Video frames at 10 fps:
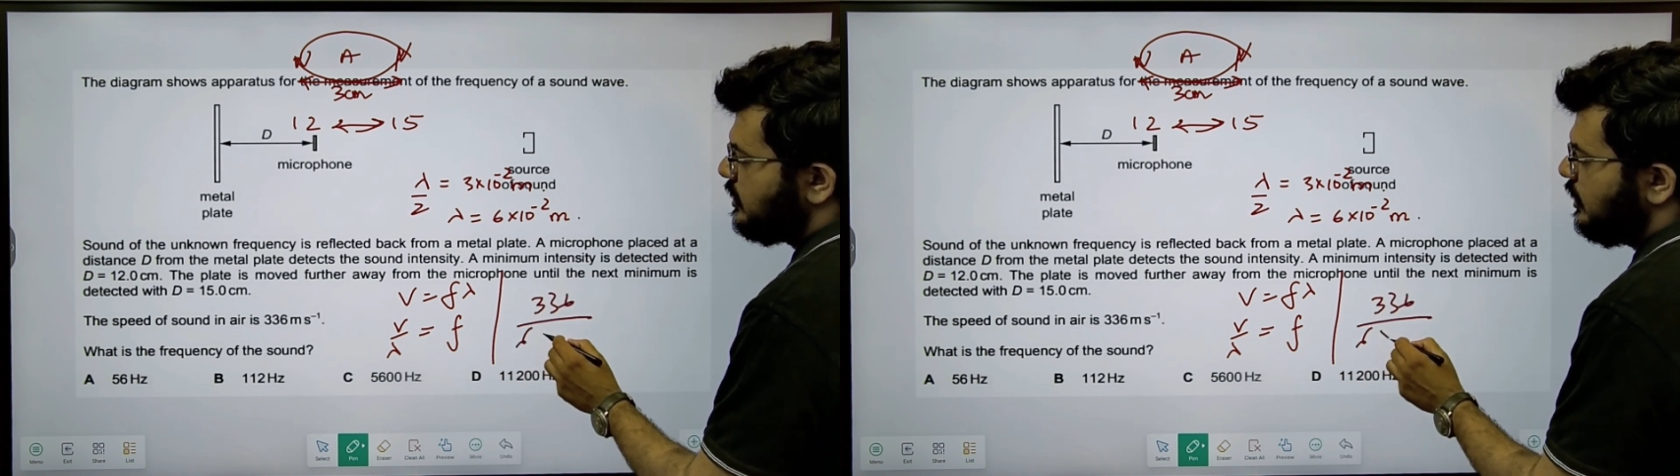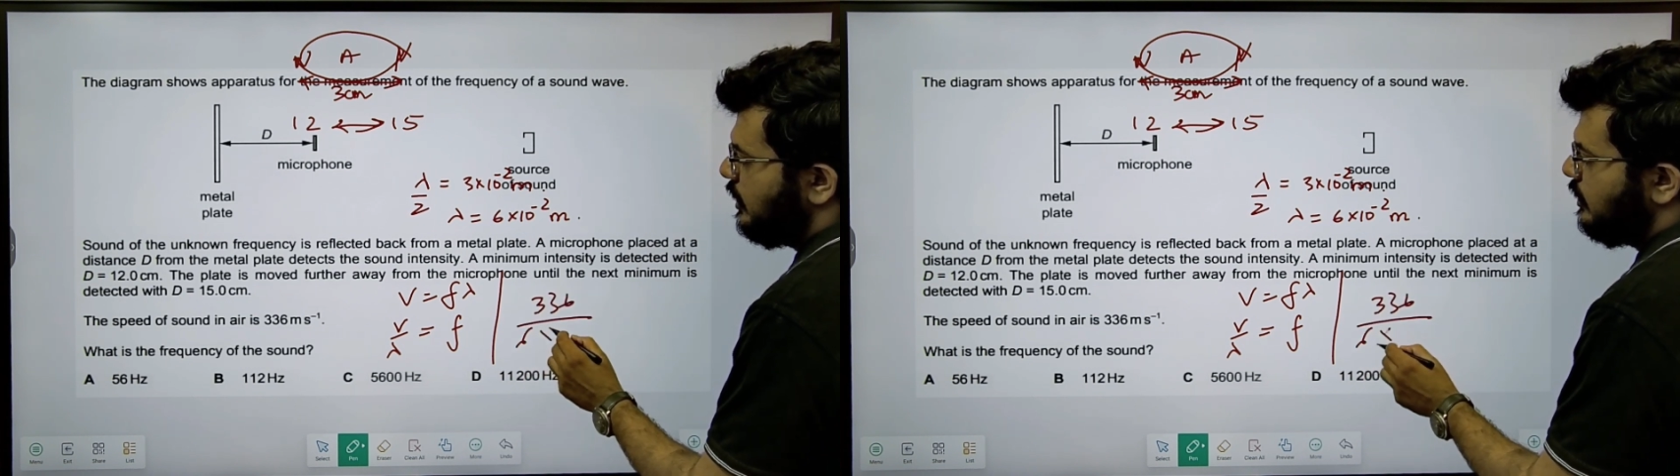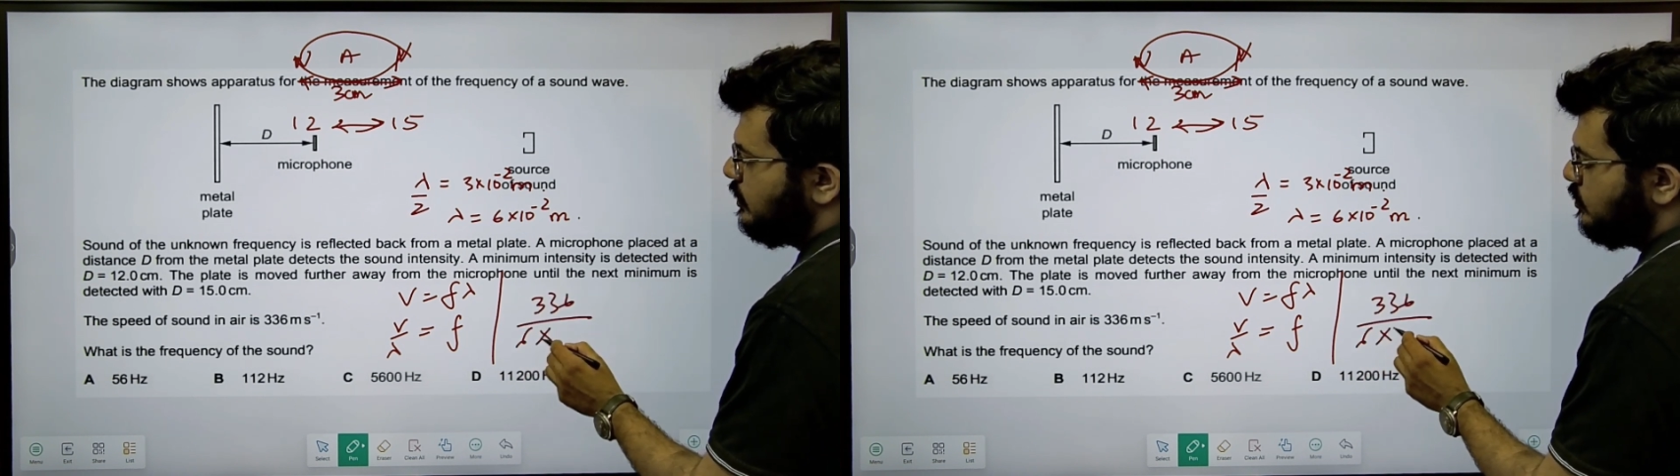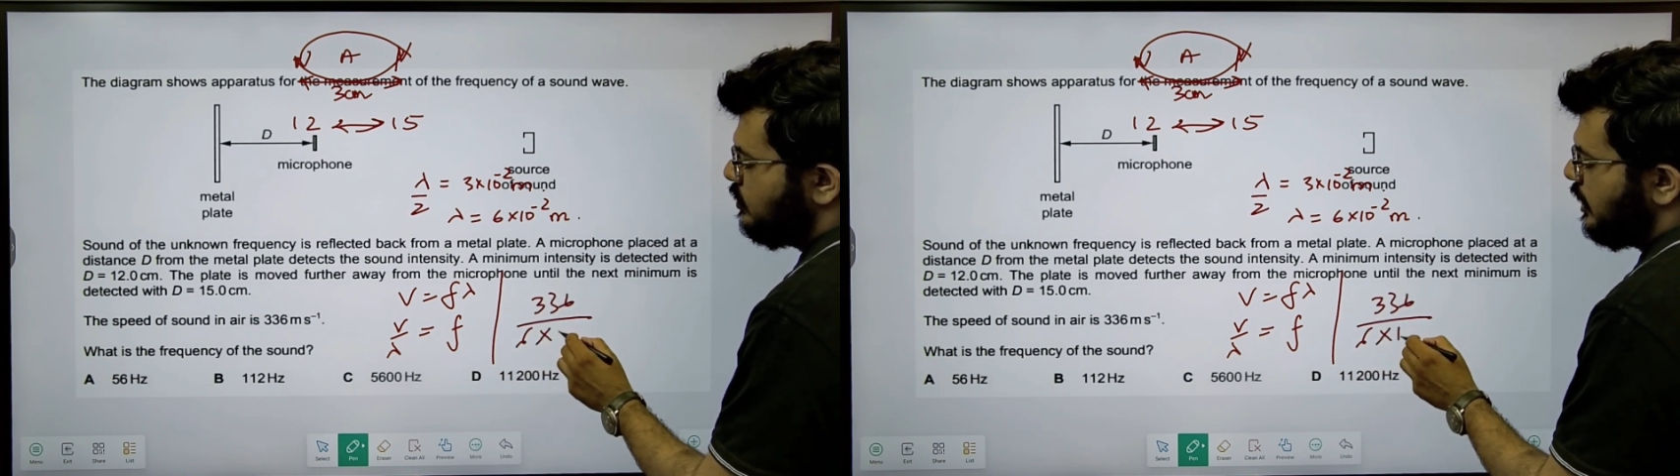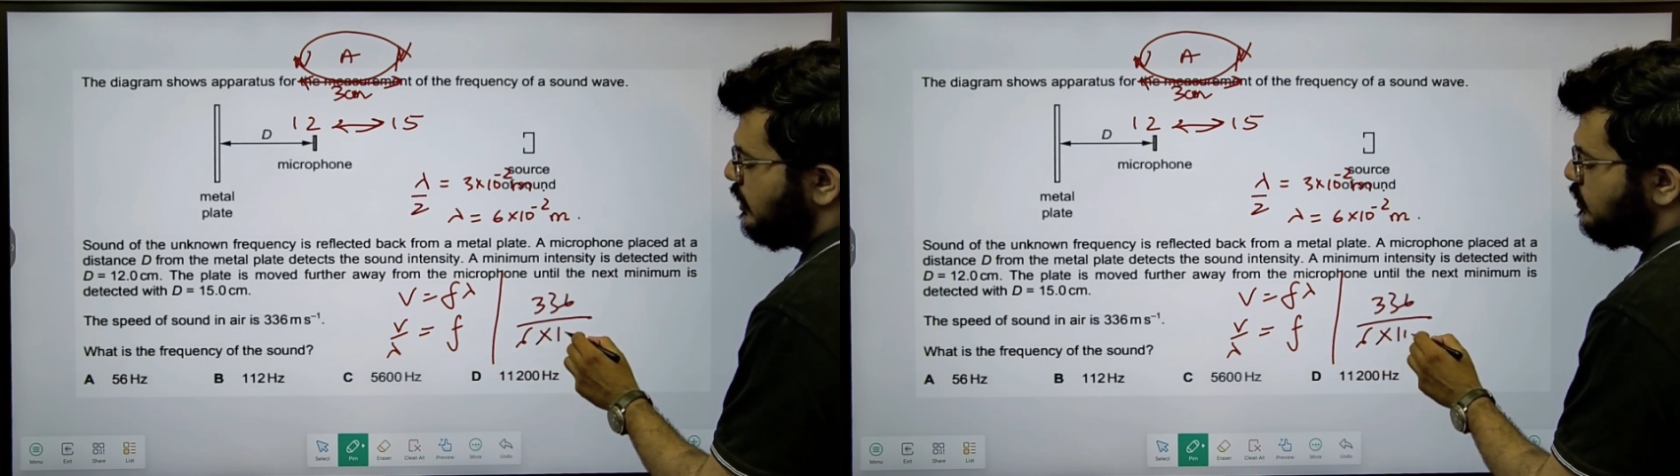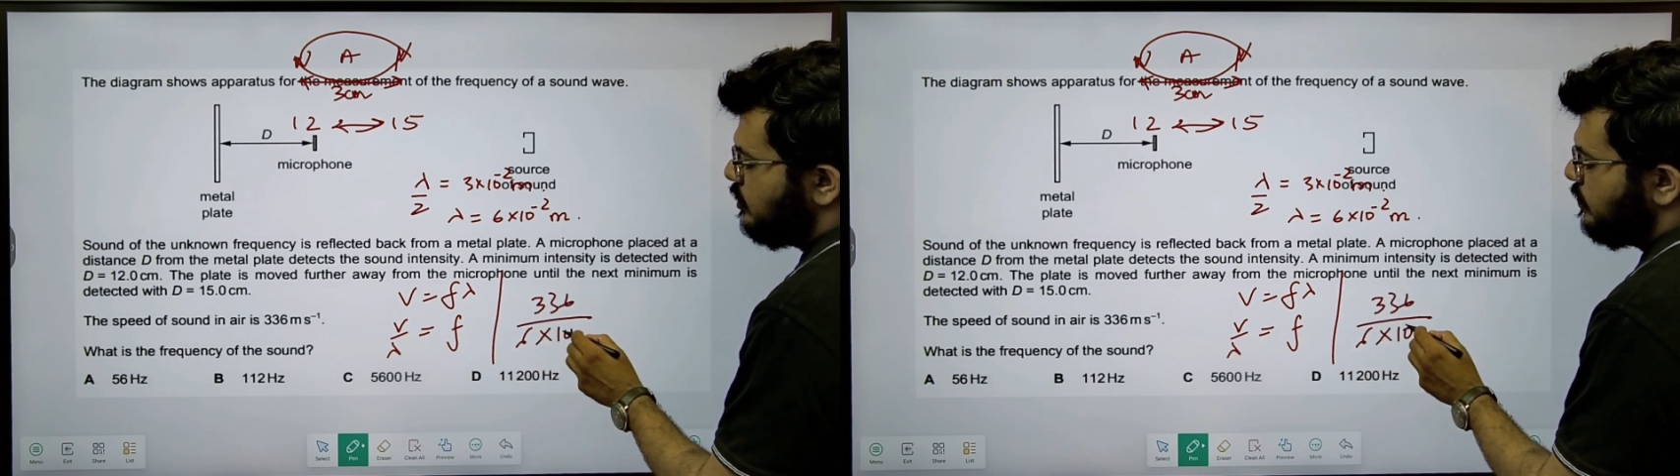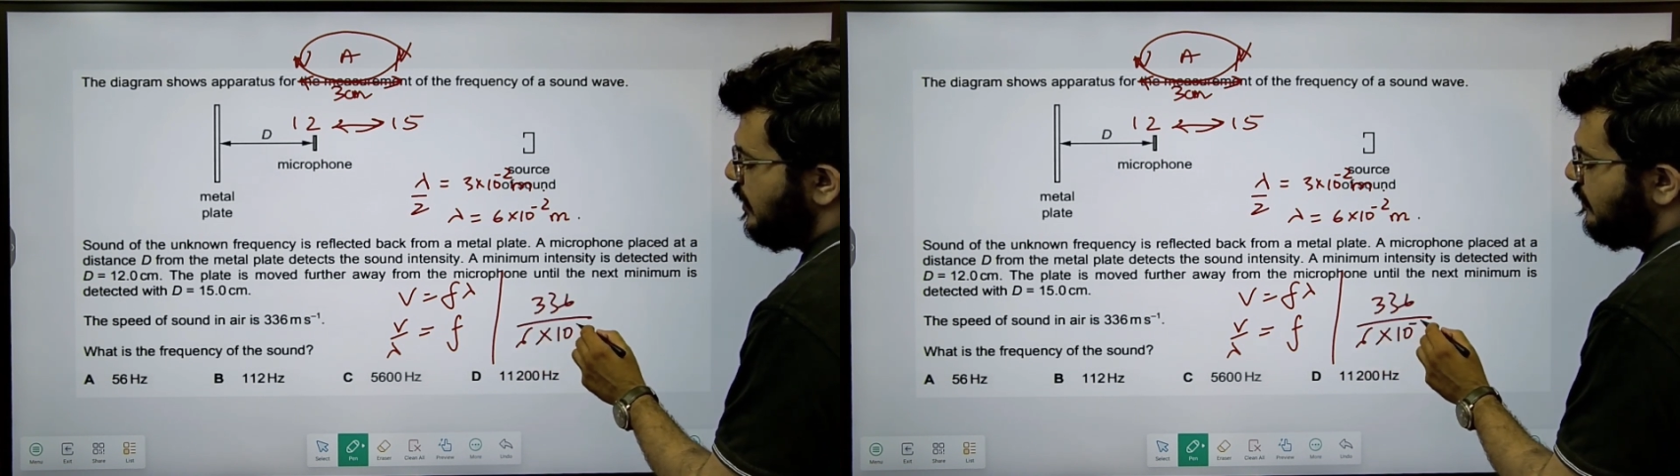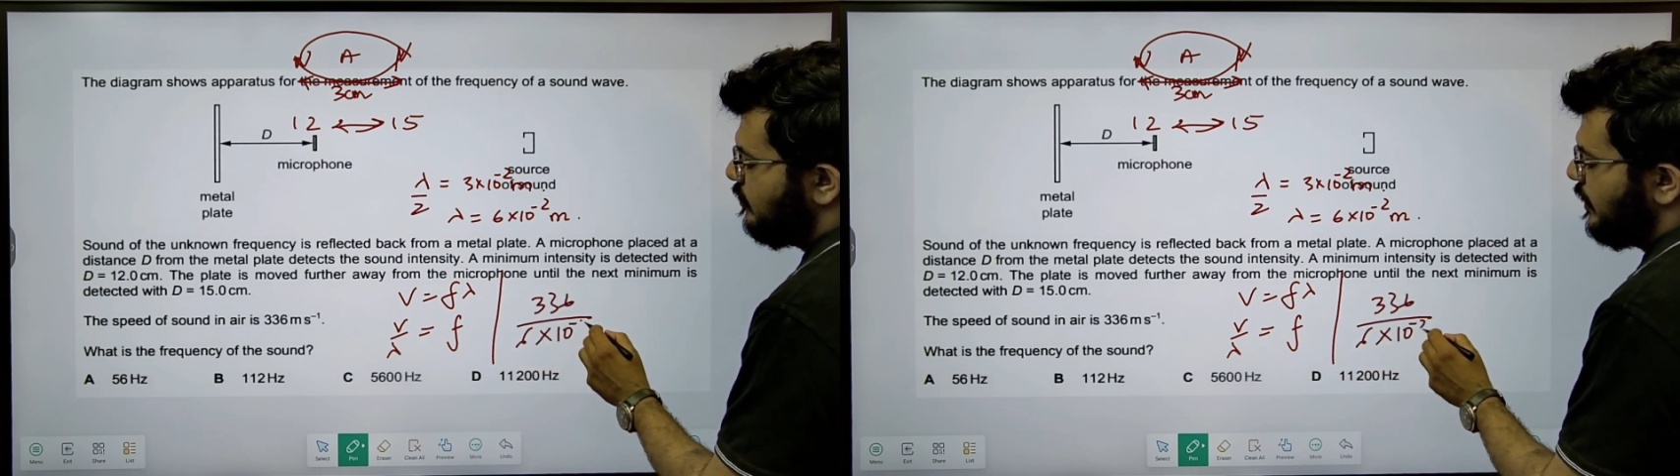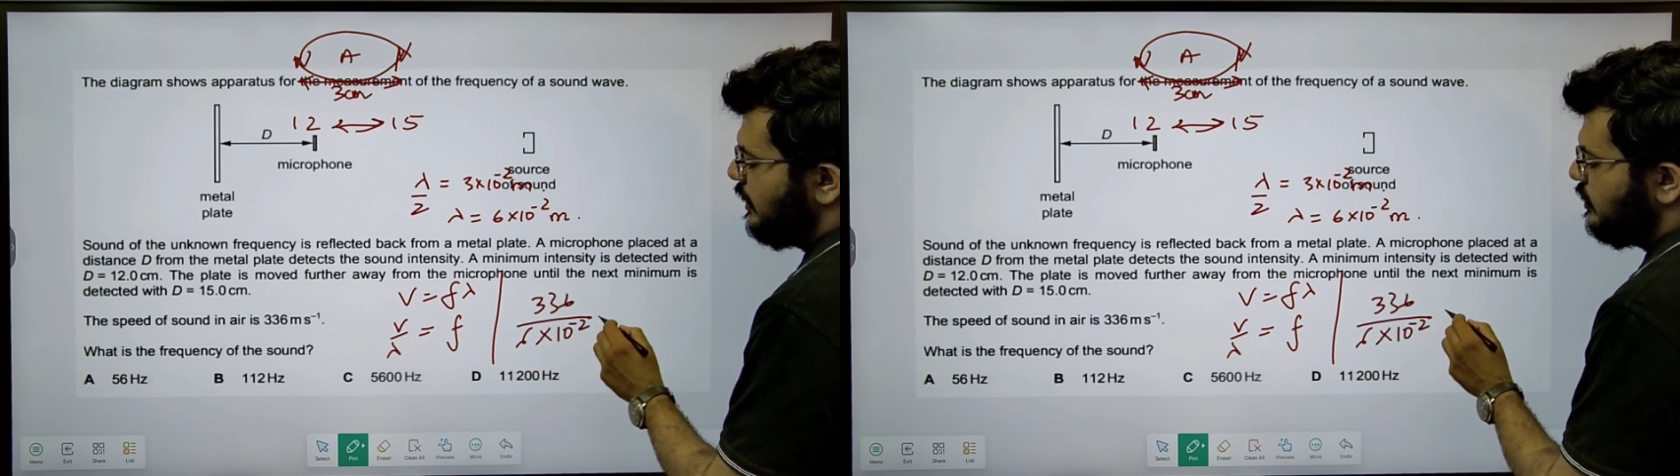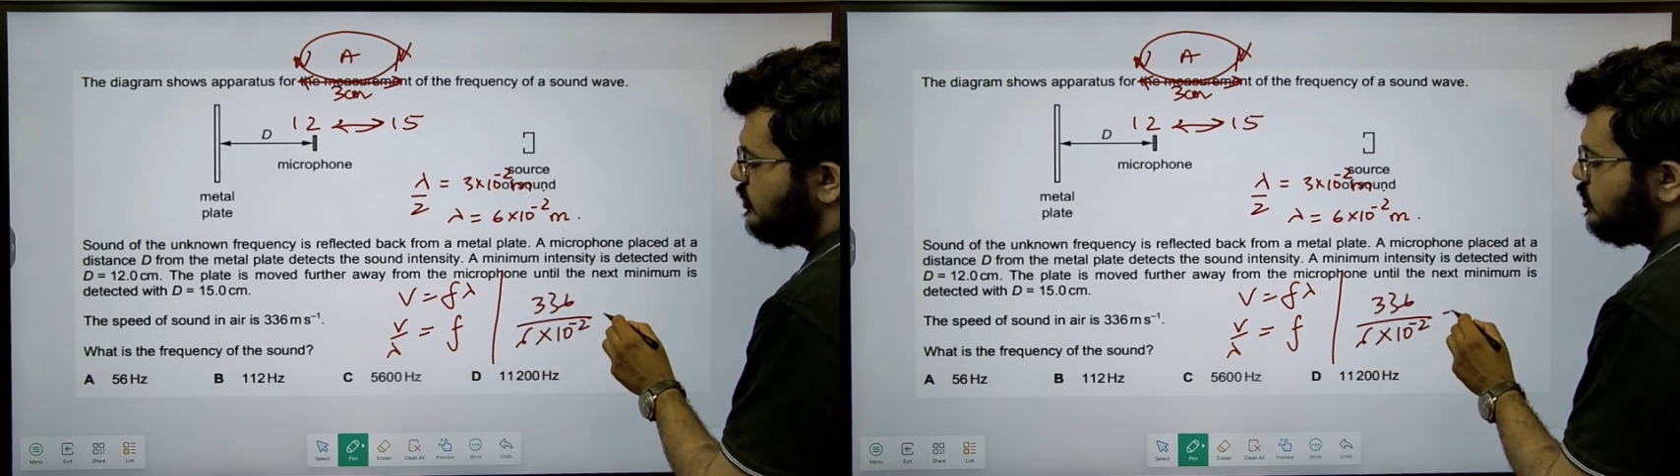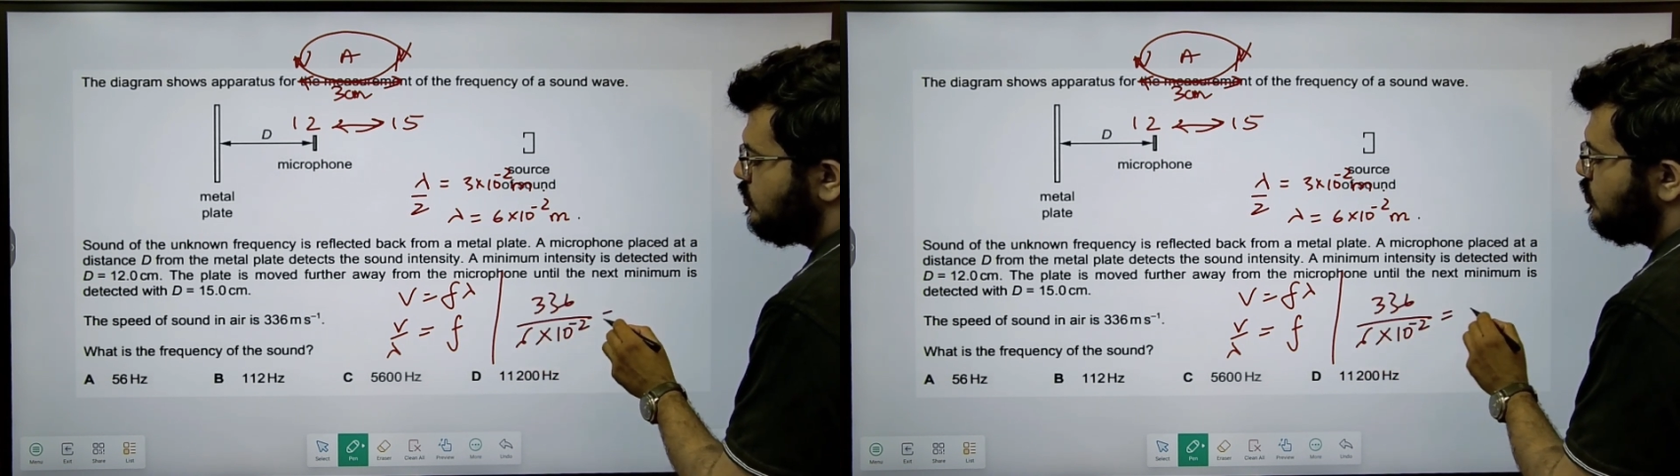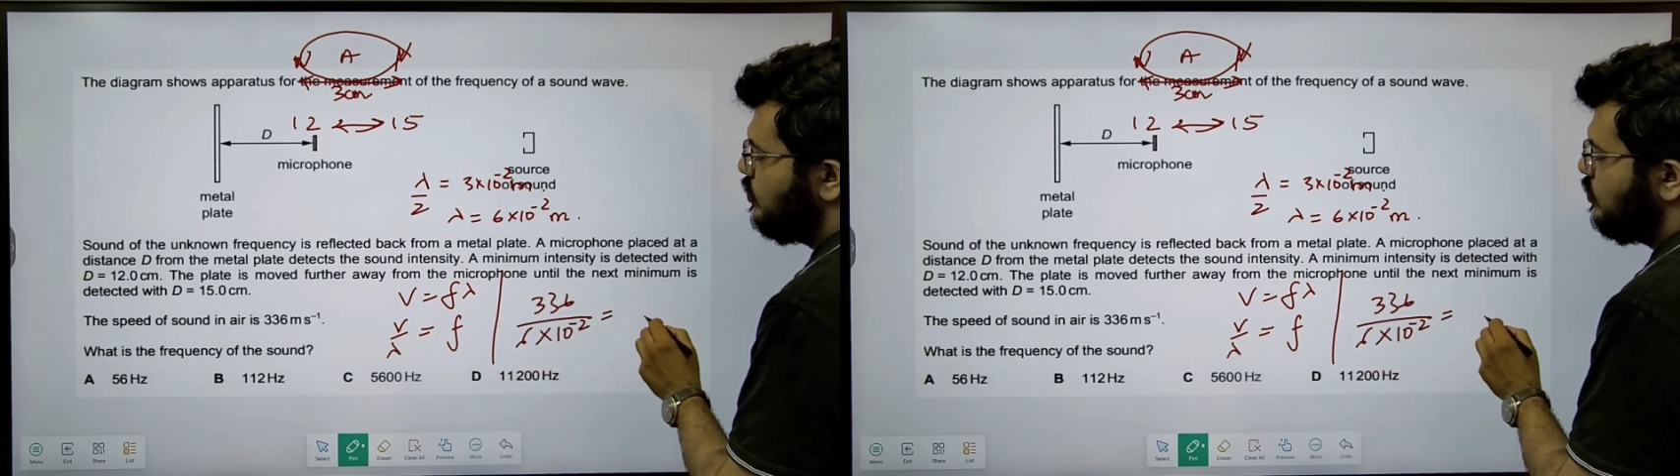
into 10 to the power minus 2